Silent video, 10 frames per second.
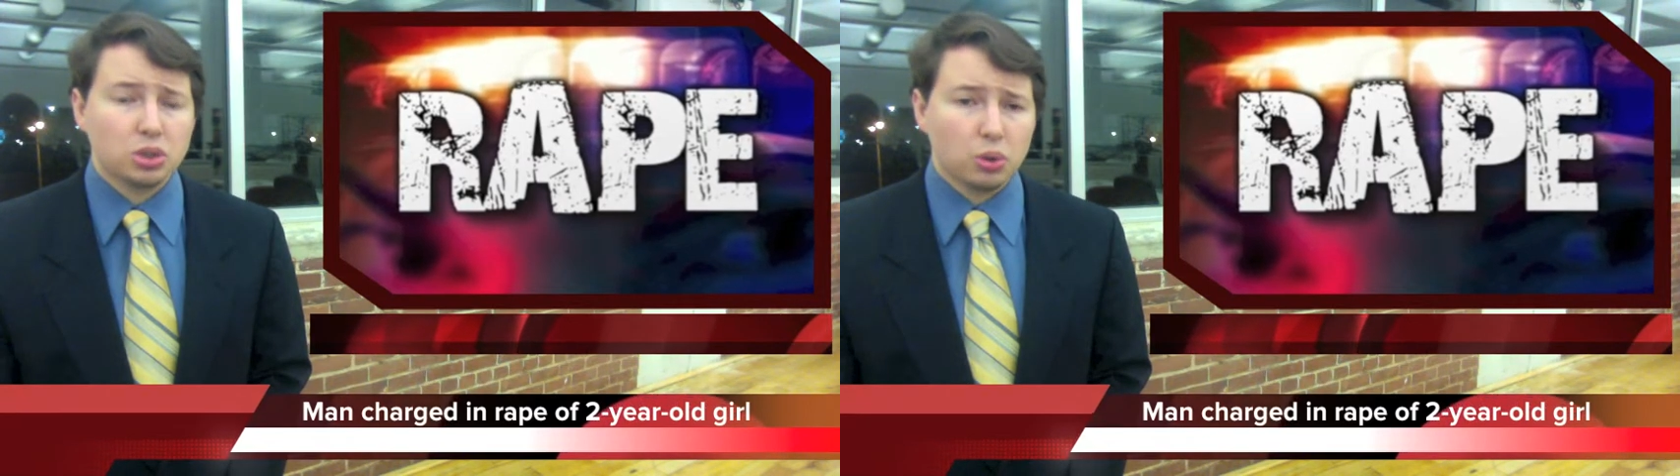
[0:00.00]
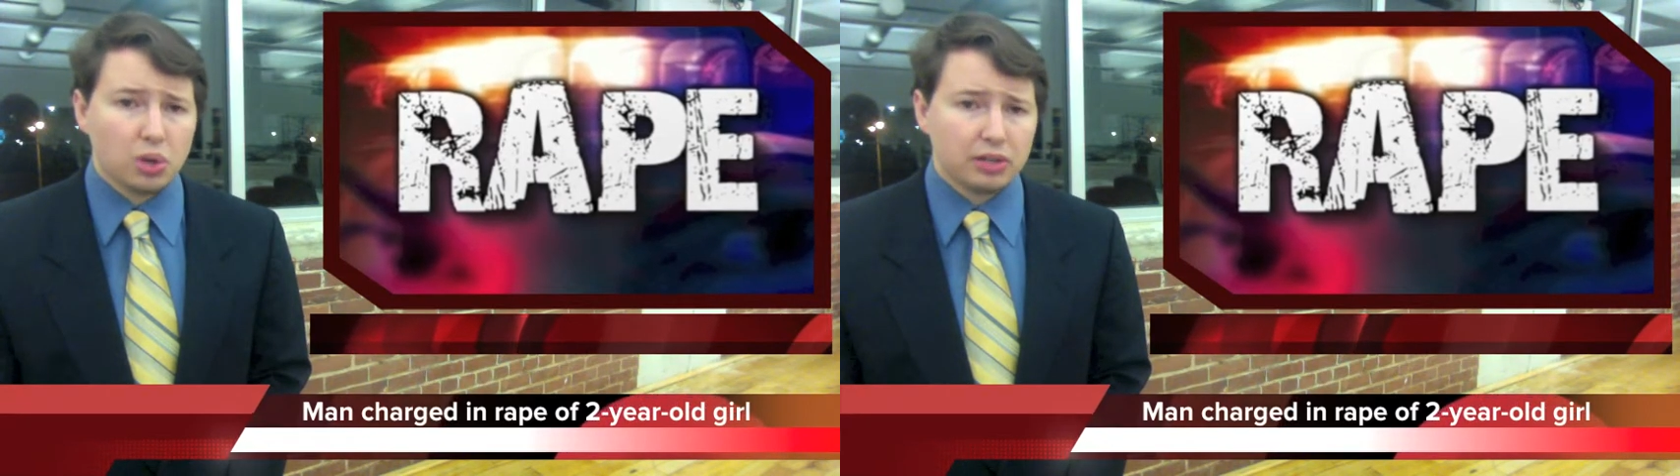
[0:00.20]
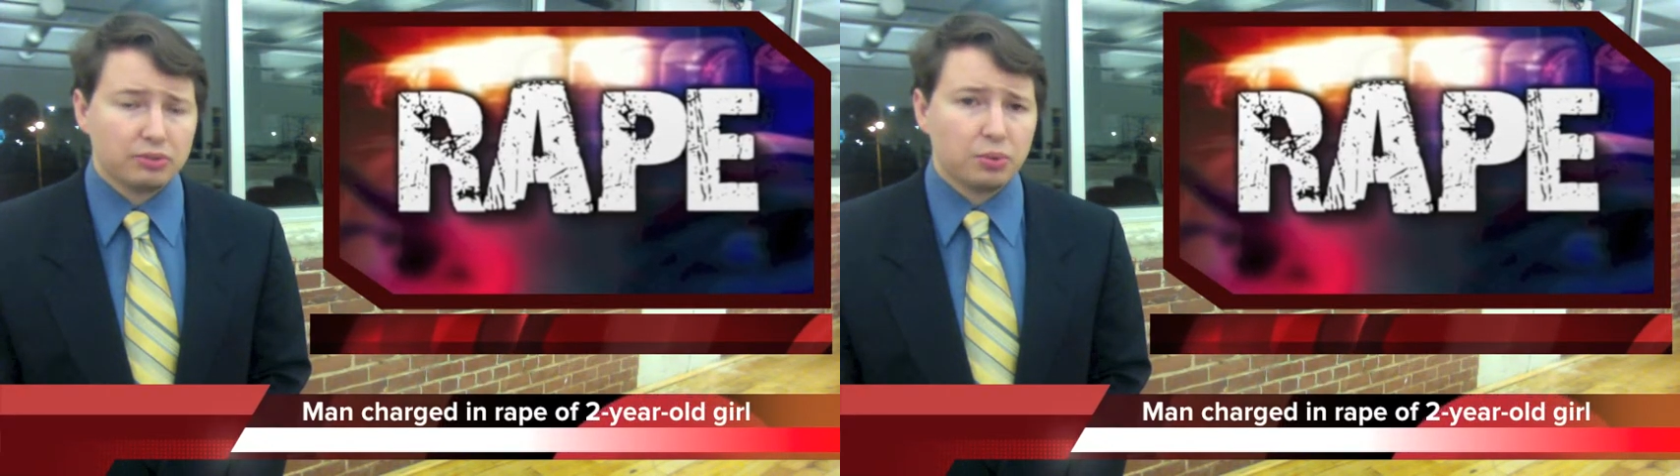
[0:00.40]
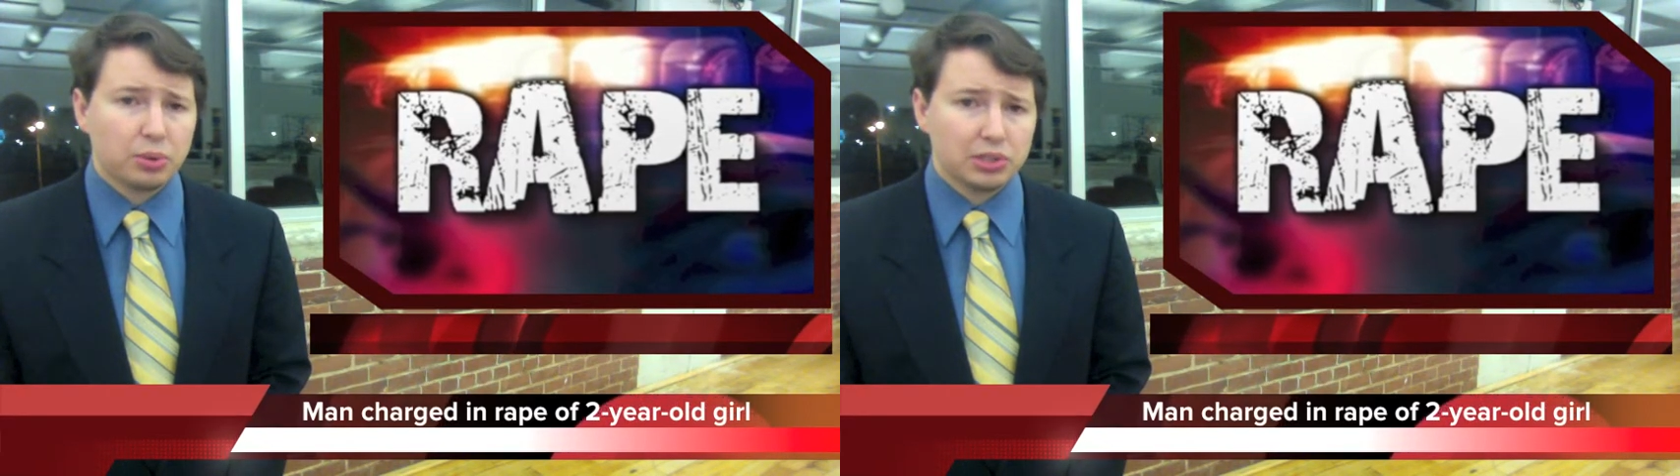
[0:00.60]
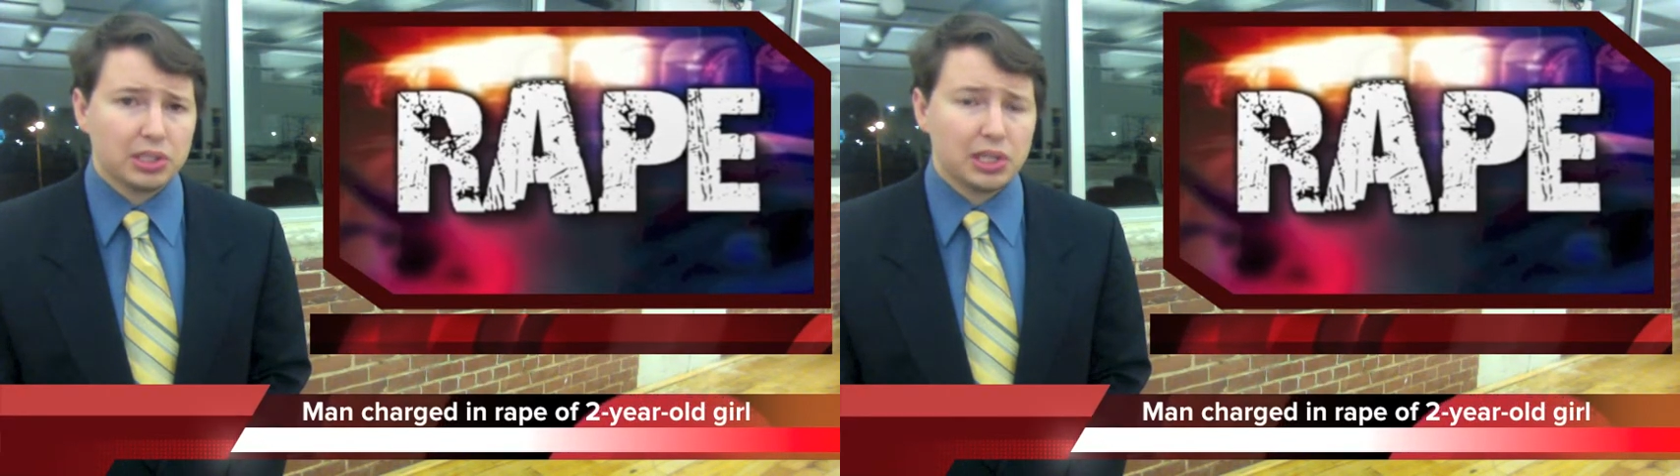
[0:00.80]
July
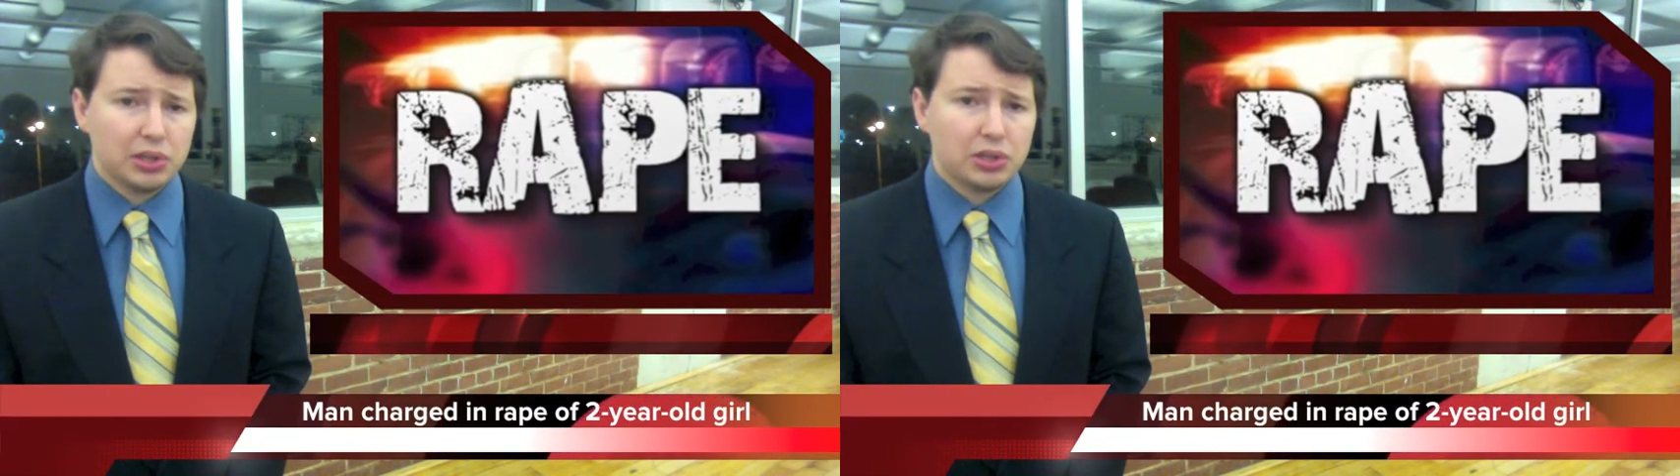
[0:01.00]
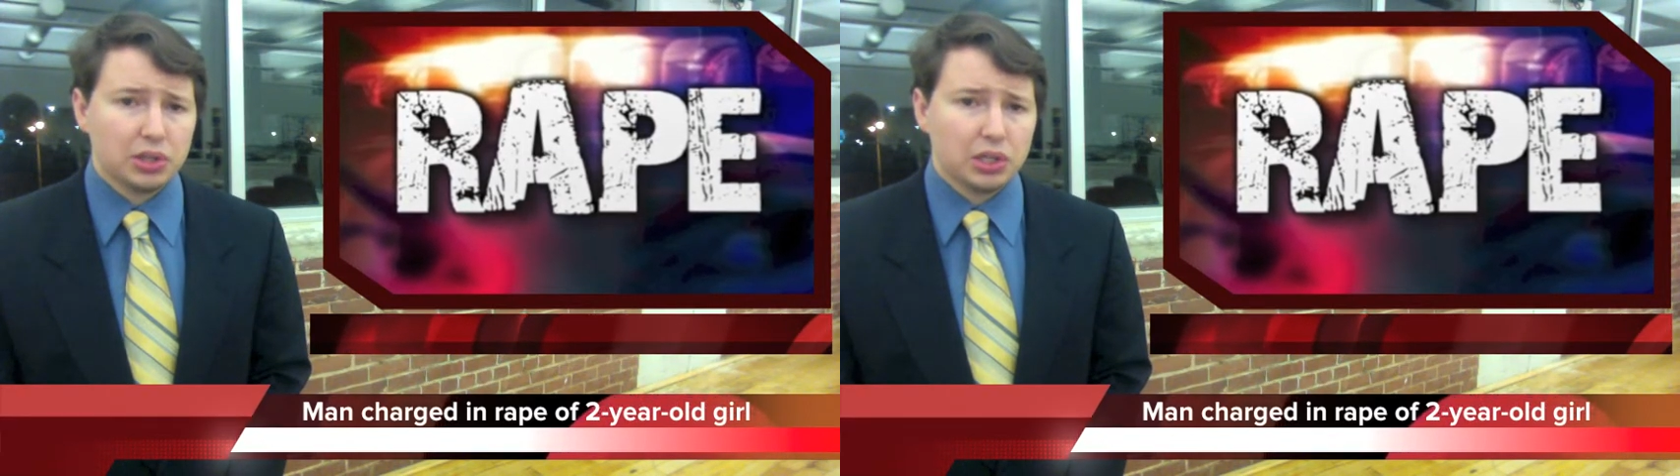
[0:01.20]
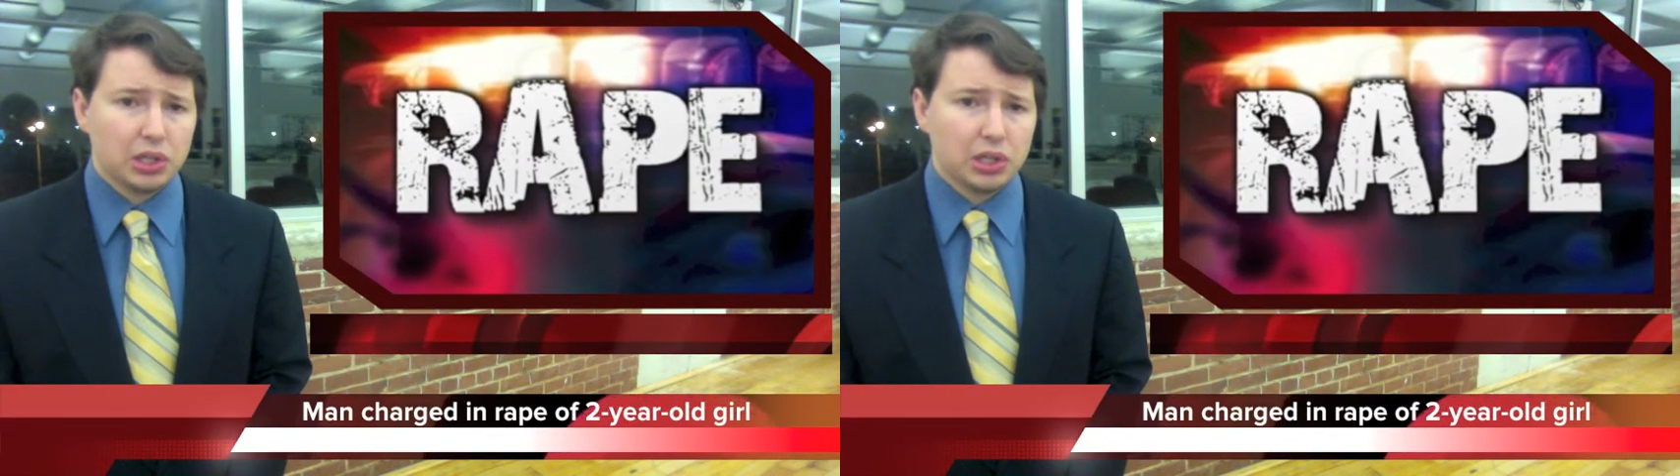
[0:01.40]
14th.